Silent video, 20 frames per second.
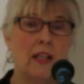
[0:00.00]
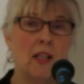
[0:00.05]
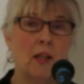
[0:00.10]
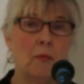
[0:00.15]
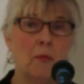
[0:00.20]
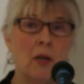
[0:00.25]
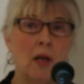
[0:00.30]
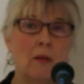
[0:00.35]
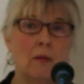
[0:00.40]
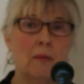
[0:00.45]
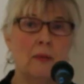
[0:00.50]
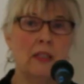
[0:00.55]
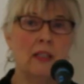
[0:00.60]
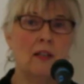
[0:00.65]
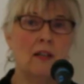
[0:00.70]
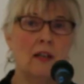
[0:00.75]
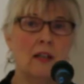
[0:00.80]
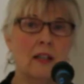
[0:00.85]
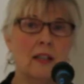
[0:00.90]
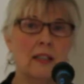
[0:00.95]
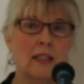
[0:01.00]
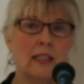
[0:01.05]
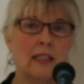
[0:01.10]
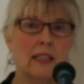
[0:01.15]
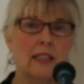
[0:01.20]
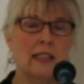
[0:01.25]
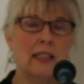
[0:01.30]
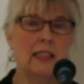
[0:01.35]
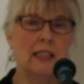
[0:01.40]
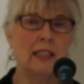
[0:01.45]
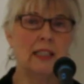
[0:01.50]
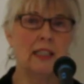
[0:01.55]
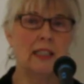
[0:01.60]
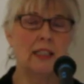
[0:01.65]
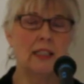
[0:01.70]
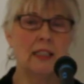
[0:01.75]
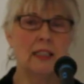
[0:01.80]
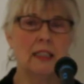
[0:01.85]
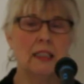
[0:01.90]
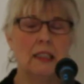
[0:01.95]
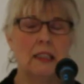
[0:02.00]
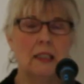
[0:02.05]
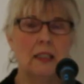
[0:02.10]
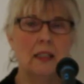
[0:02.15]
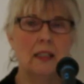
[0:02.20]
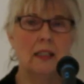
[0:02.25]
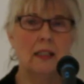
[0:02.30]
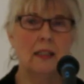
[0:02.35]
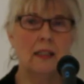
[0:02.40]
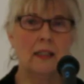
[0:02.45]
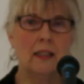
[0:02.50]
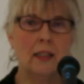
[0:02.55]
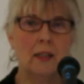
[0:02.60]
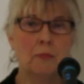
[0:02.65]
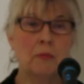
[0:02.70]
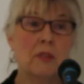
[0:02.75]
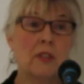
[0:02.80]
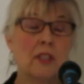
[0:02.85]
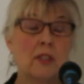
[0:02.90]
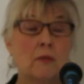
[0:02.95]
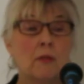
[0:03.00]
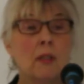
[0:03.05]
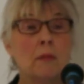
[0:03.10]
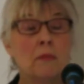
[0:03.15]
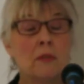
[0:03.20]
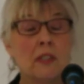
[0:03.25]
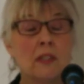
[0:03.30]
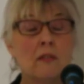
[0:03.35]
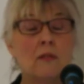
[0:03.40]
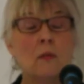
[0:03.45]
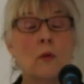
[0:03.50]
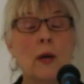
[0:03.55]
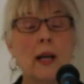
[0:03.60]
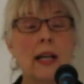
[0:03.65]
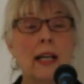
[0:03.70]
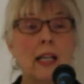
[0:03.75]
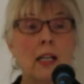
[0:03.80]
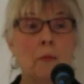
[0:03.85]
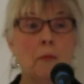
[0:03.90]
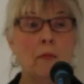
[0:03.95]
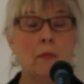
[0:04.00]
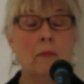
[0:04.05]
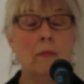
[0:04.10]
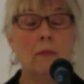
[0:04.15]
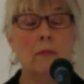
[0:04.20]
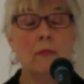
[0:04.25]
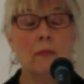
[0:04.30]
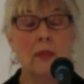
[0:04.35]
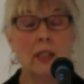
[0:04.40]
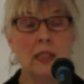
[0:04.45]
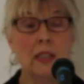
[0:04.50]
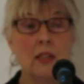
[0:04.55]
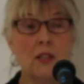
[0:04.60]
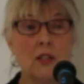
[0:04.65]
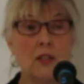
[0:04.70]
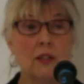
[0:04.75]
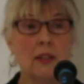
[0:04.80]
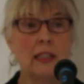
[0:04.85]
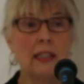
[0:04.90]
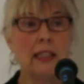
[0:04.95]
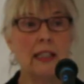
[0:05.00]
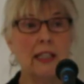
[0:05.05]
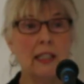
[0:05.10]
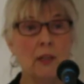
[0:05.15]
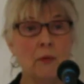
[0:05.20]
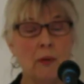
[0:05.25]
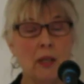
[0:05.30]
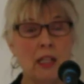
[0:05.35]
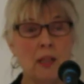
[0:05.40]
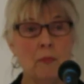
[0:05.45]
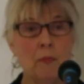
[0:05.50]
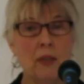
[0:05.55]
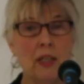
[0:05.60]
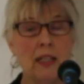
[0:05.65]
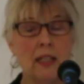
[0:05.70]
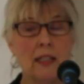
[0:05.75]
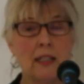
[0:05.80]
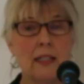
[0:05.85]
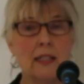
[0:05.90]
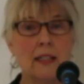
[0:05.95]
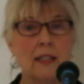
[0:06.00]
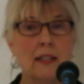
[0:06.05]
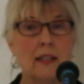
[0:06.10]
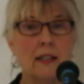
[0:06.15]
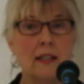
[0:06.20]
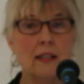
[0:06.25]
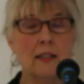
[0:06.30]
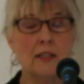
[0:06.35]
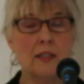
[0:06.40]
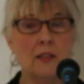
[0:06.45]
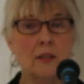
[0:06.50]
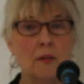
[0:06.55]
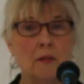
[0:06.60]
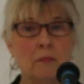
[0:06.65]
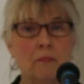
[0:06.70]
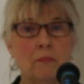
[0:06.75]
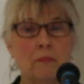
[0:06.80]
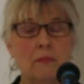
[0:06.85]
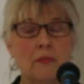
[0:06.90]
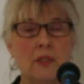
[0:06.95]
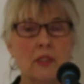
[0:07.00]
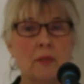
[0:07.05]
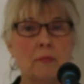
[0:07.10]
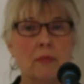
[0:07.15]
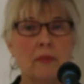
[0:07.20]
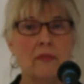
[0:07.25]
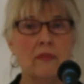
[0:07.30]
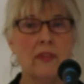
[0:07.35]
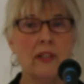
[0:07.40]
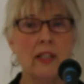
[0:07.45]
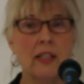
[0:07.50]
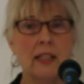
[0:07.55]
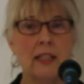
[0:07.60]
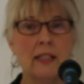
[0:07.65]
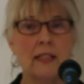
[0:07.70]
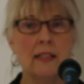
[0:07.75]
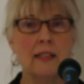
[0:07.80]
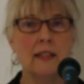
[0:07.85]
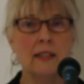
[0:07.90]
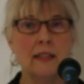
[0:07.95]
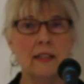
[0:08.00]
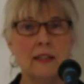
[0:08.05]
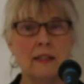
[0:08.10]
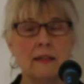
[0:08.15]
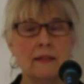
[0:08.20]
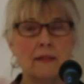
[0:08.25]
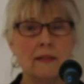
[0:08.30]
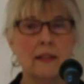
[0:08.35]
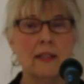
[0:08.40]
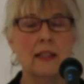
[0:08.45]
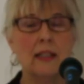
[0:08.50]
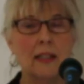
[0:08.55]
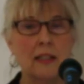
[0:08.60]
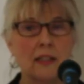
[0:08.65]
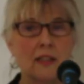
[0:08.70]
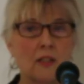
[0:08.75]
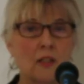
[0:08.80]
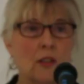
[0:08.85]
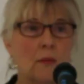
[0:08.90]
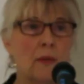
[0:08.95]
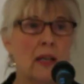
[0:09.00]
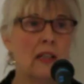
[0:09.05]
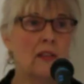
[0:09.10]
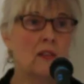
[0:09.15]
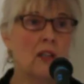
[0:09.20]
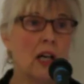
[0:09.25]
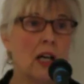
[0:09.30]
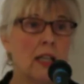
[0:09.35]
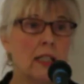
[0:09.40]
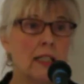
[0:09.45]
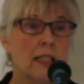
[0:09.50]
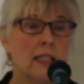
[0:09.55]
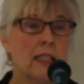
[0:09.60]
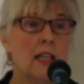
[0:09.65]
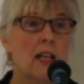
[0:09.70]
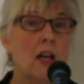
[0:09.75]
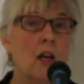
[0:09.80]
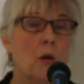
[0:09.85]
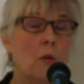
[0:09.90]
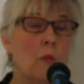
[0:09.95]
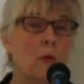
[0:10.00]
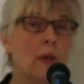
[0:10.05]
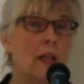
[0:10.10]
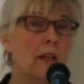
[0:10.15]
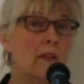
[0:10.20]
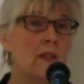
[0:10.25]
probably not in a prescriptive way, initially anyway, but to provide a certain amount of guidance. One